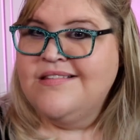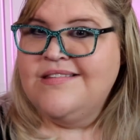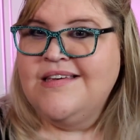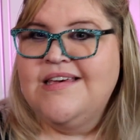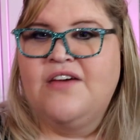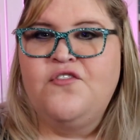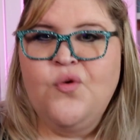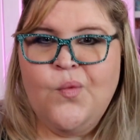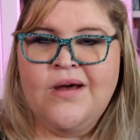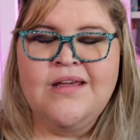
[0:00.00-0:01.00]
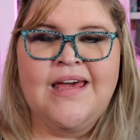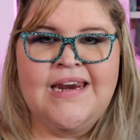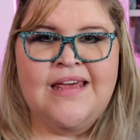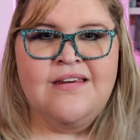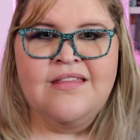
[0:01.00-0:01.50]
and see if you want to
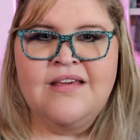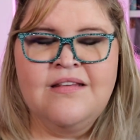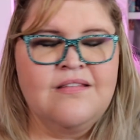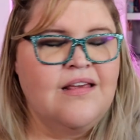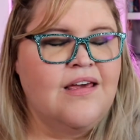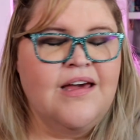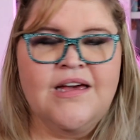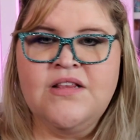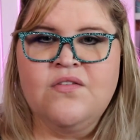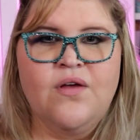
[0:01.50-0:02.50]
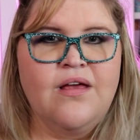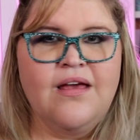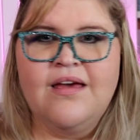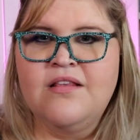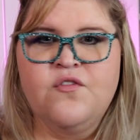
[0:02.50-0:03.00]
get into this. It's
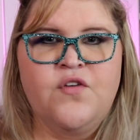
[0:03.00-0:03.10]
it's